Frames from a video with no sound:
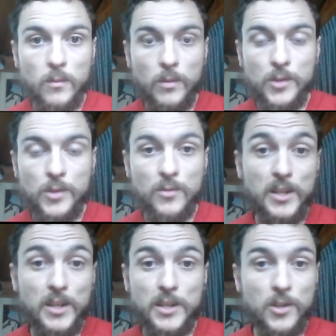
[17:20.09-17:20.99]
which was
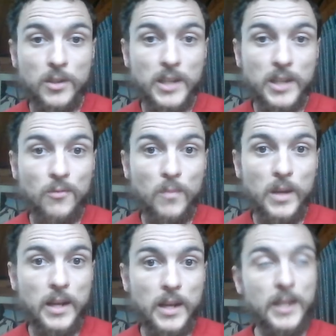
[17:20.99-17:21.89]
really intoxicating for
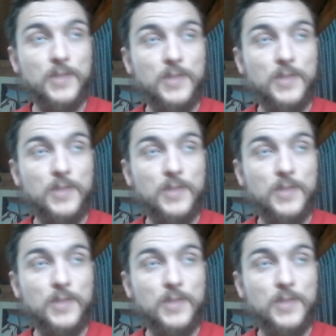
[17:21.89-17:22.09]
me at the age of